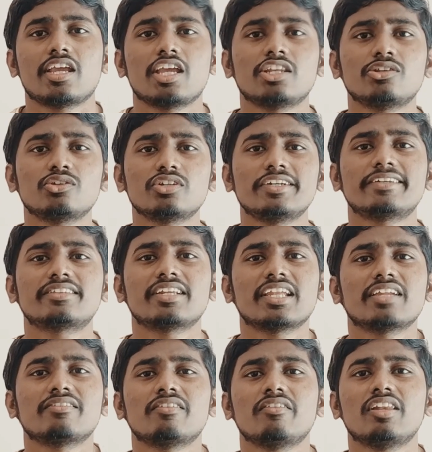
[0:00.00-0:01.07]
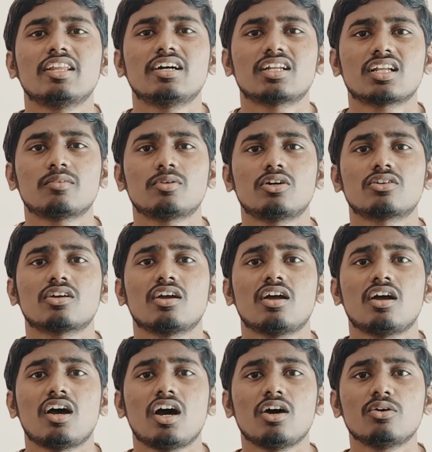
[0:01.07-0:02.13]
In unit 3, we will learn about
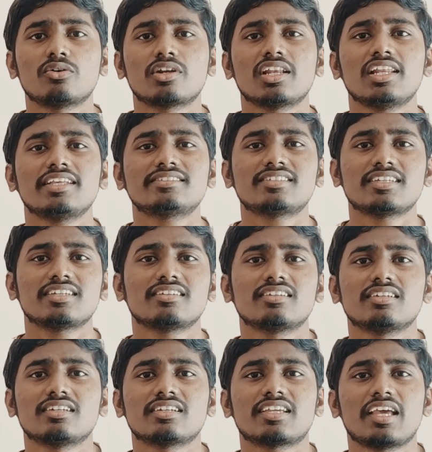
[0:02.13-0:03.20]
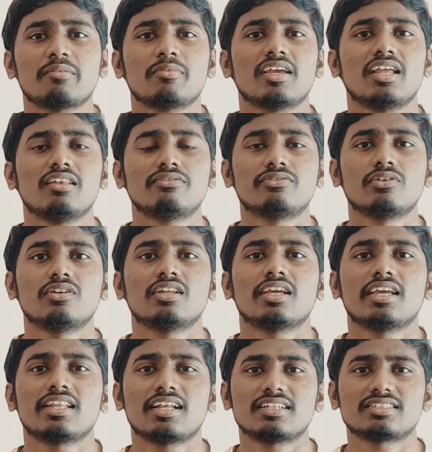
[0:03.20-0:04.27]
how releasing can be helpful
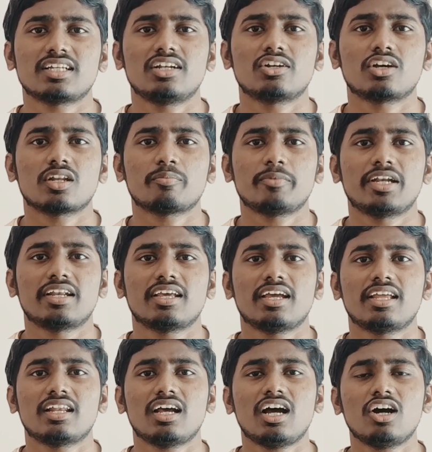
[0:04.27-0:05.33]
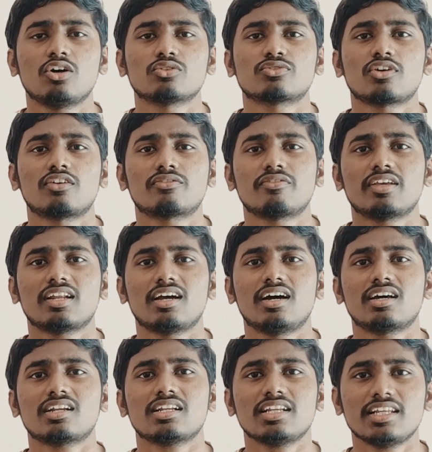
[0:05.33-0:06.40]
in agile development and how software
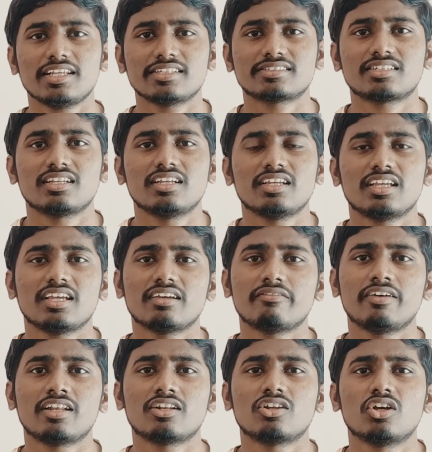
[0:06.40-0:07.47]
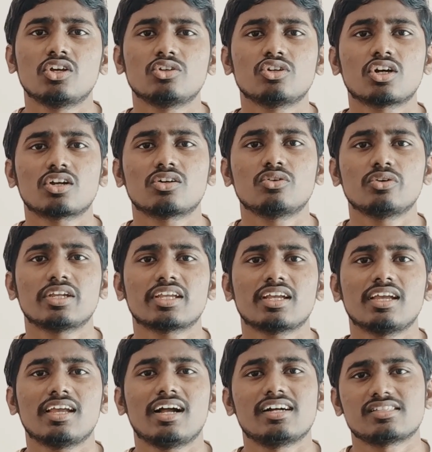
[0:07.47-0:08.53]
are released when you are doing
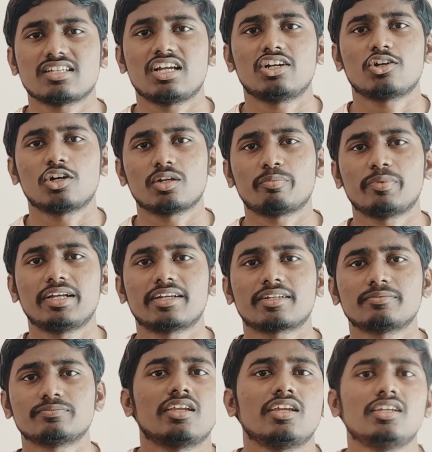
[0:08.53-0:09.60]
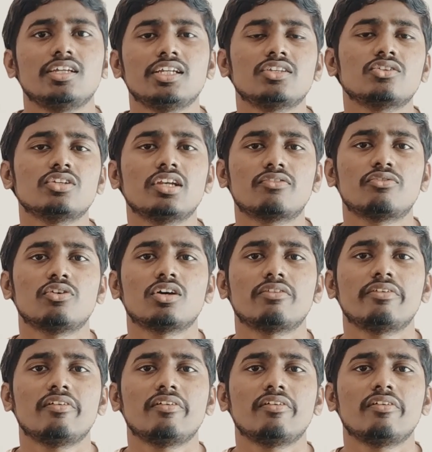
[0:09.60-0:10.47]
agile development. In unit 4,